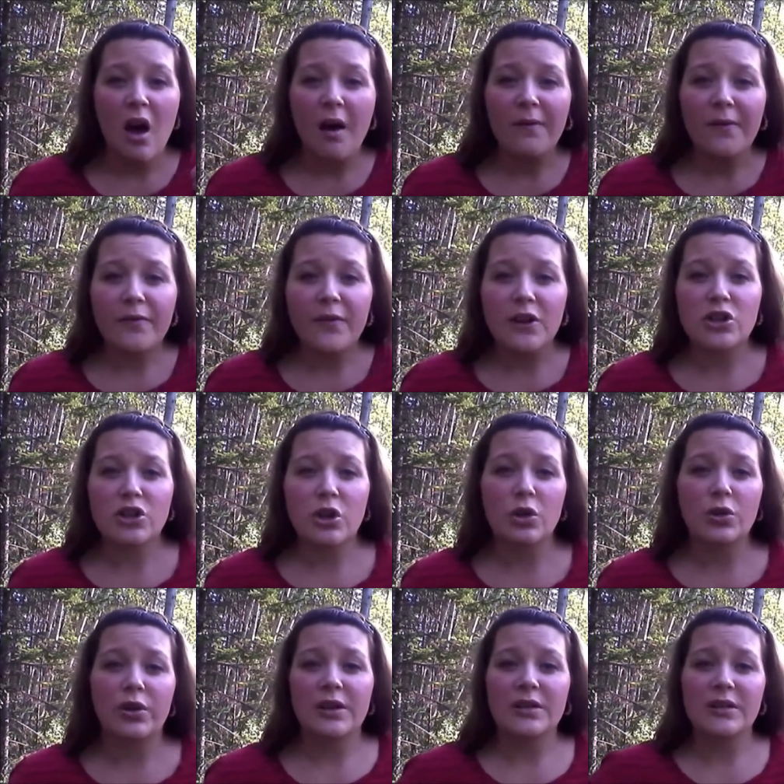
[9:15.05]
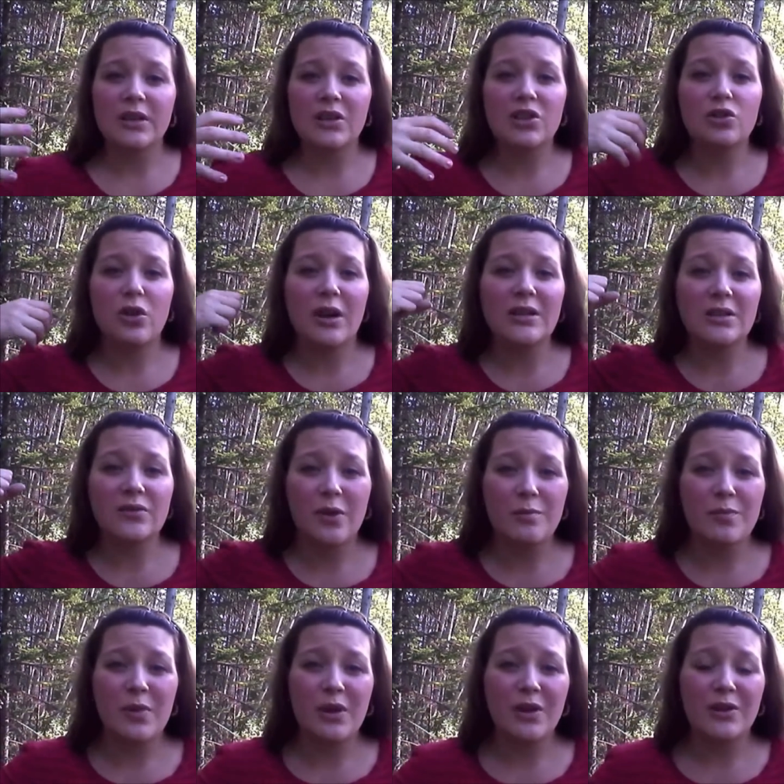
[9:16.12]
off of our shoulders, the stress
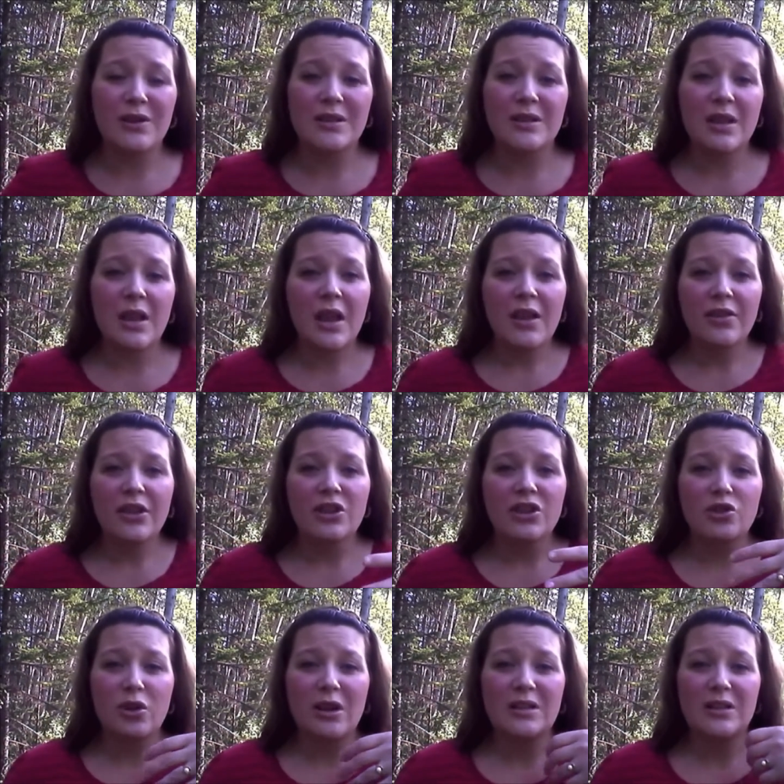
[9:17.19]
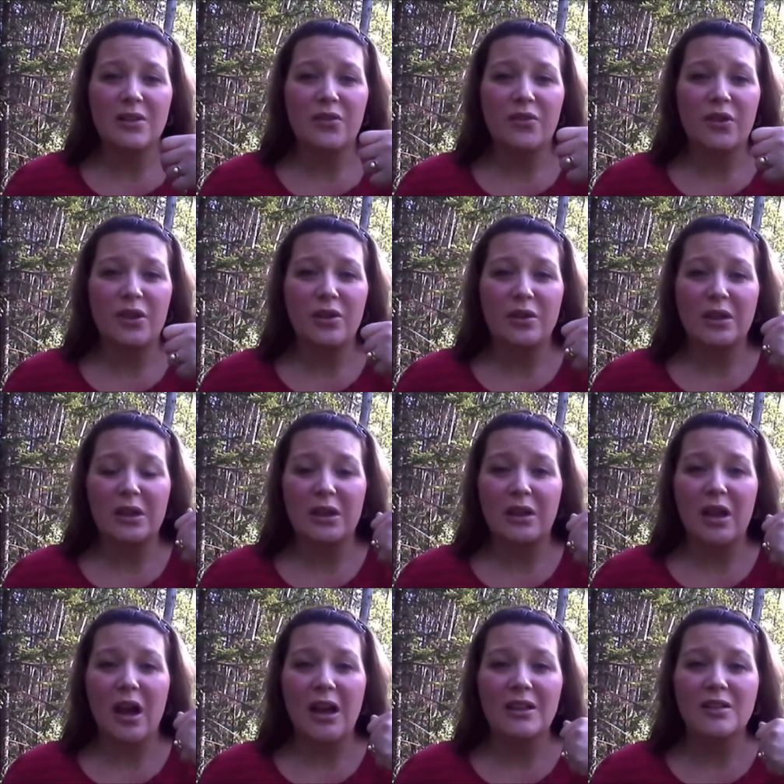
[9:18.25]
from bills, the stress of
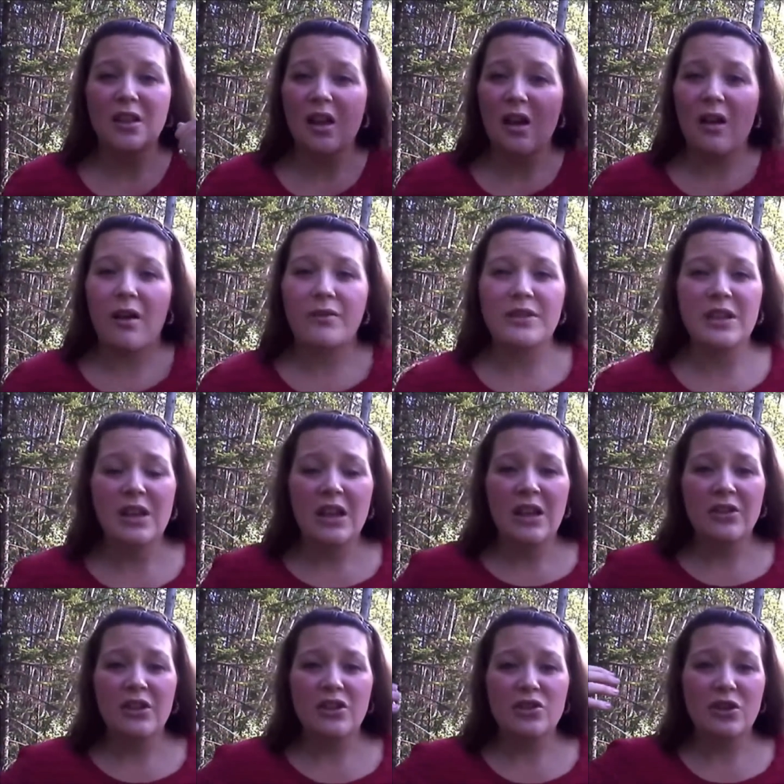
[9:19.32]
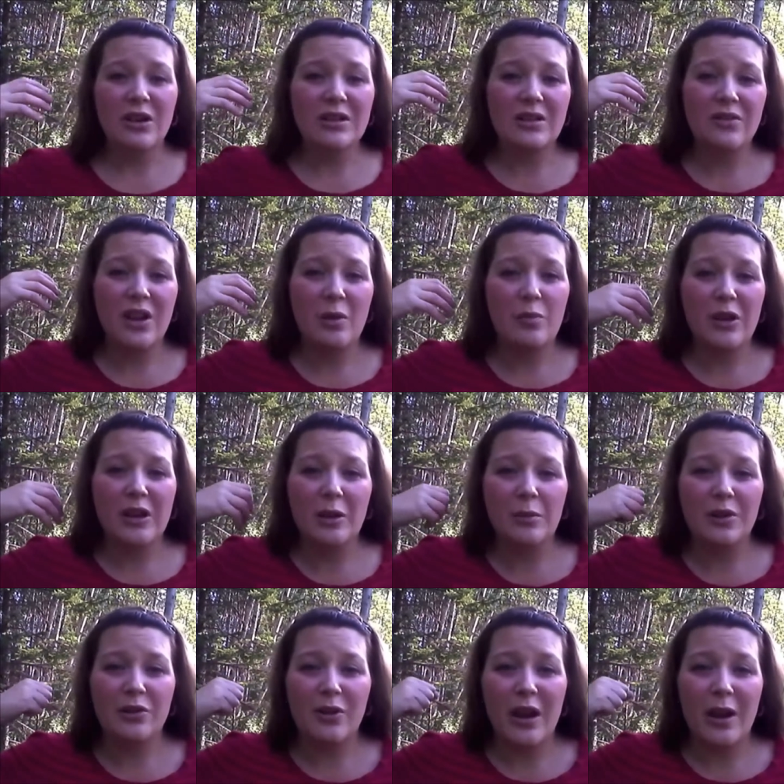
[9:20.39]
feeling unloved, the stress of not being able
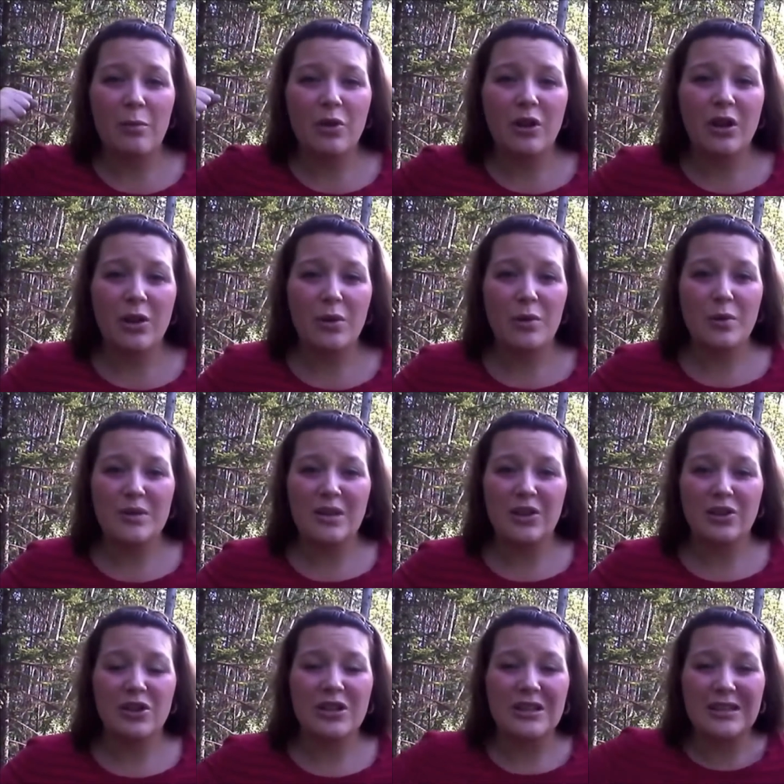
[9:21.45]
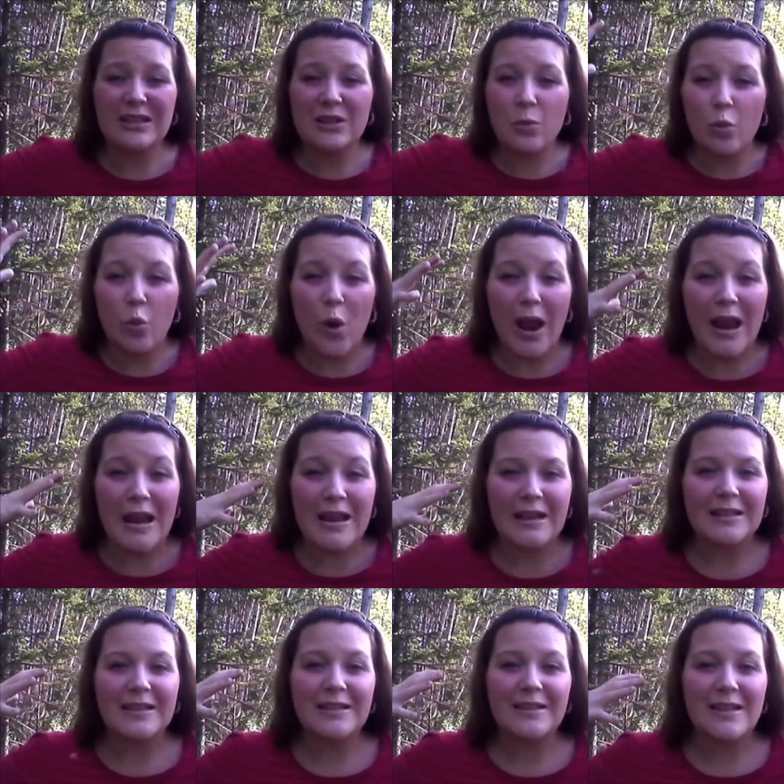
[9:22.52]
to grab clothes, and they're just weighing
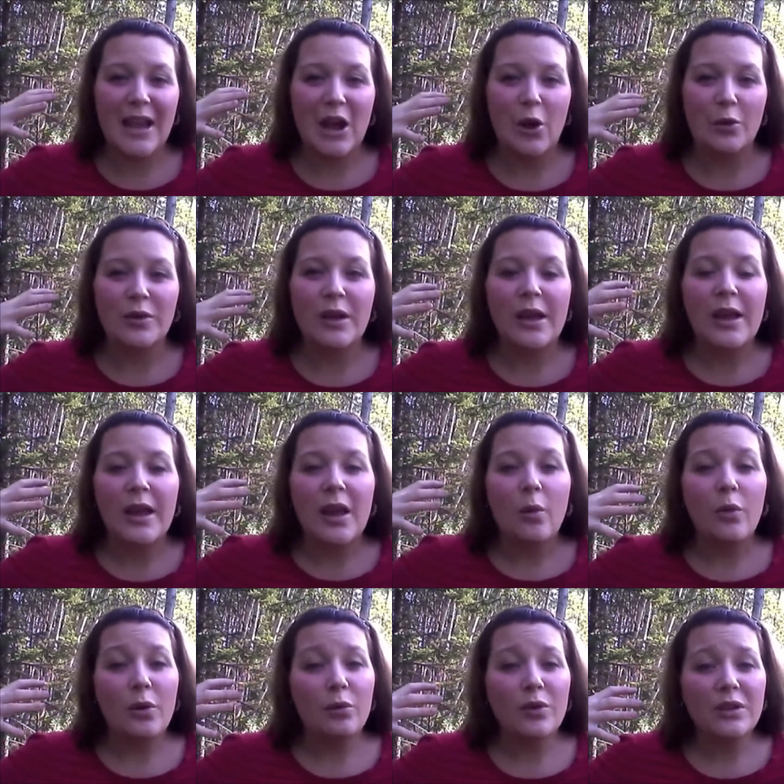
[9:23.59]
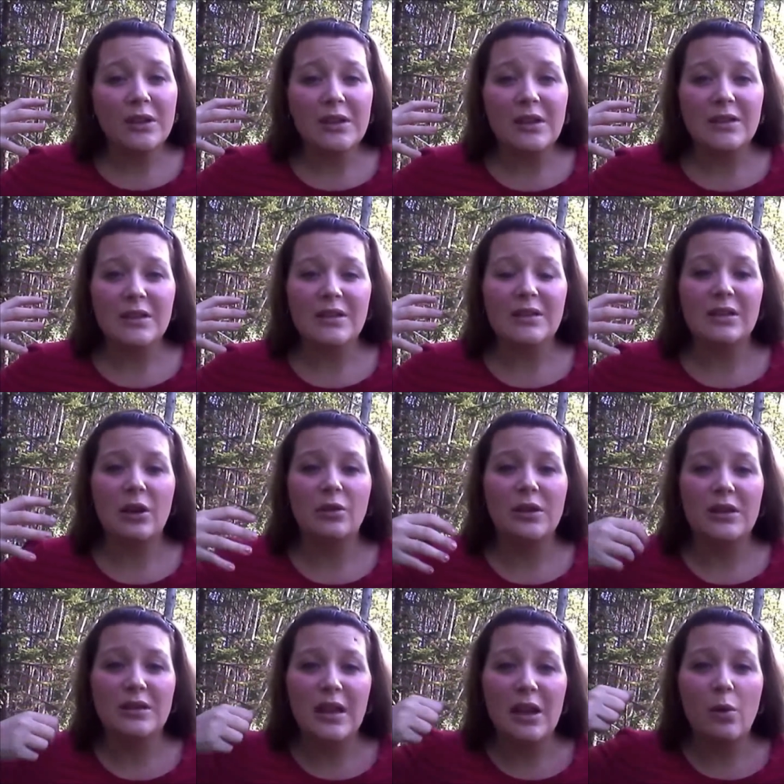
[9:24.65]
us down. And we really need to slowly
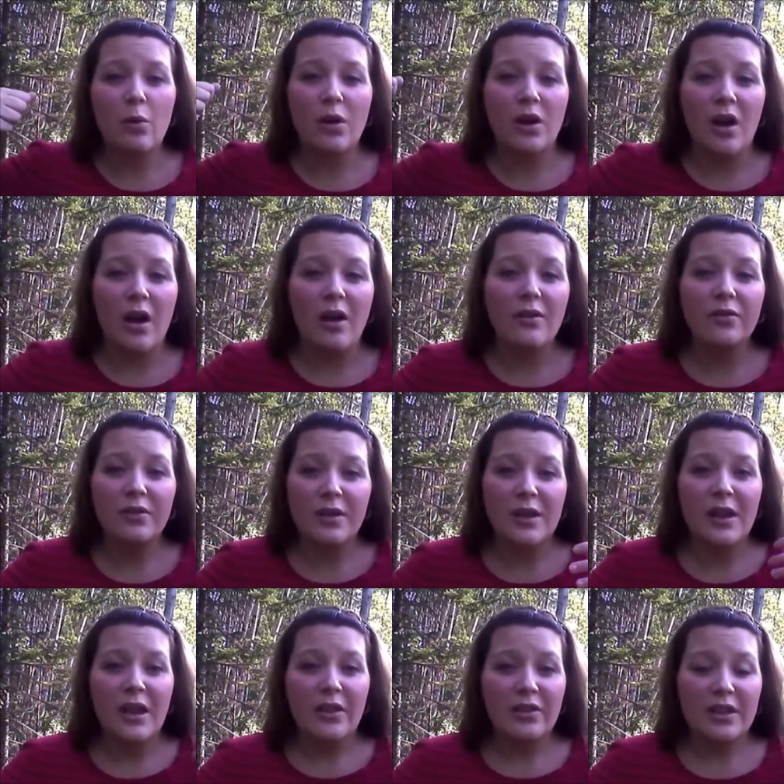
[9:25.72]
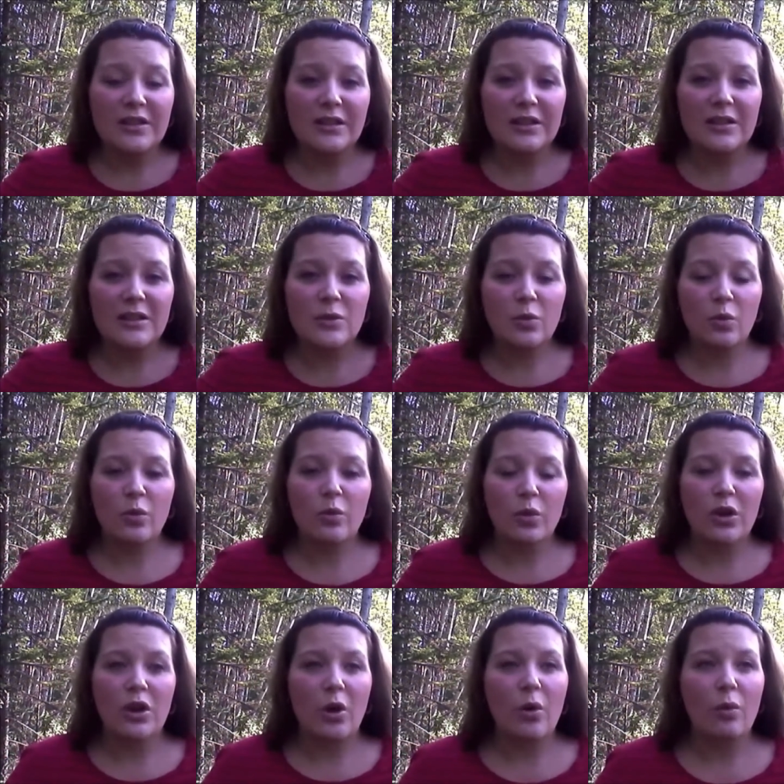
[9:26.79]
take one off. And this is
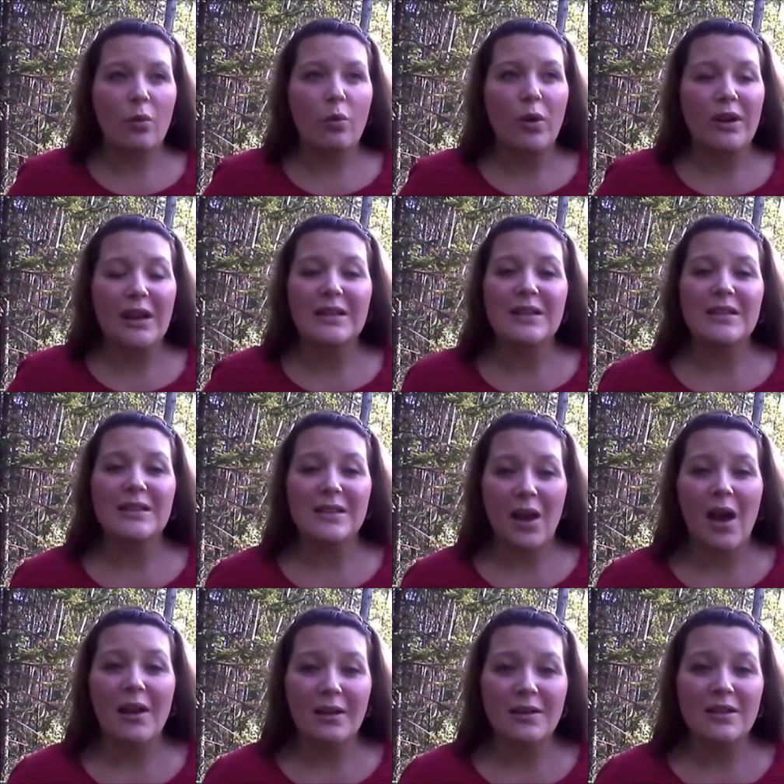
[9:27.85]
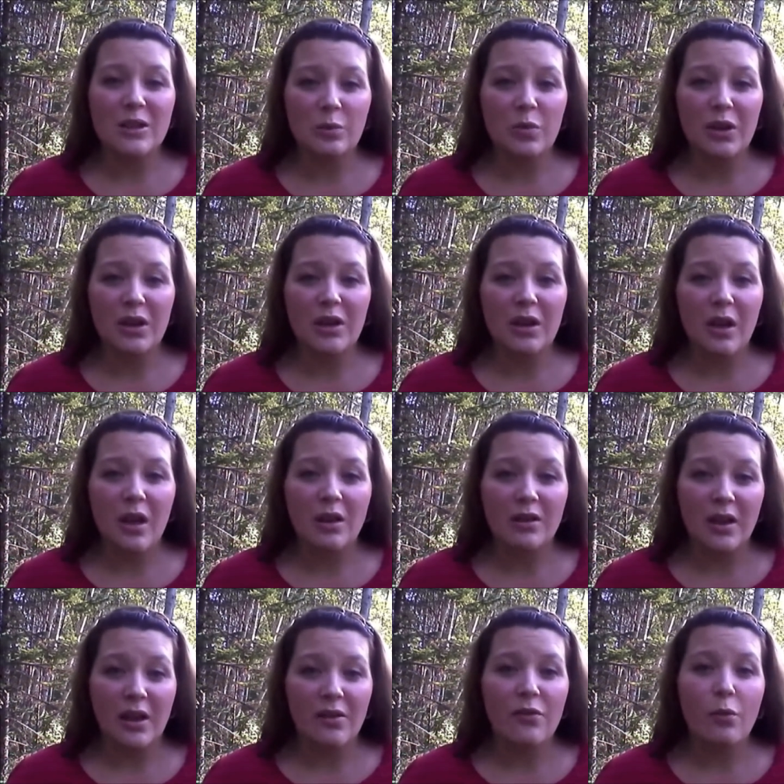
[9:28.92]
when I decided to be a
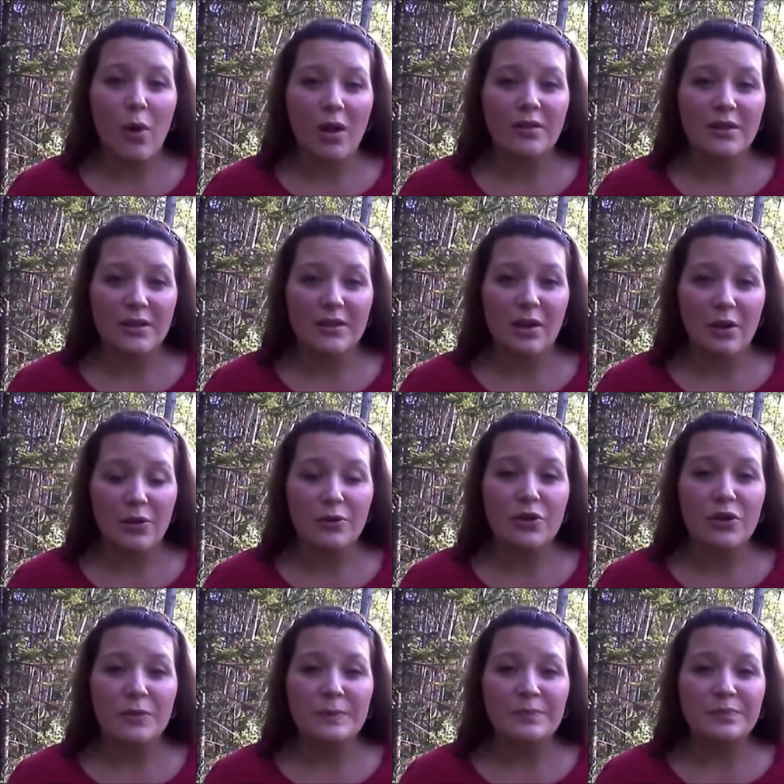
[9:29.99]
life wellness coach,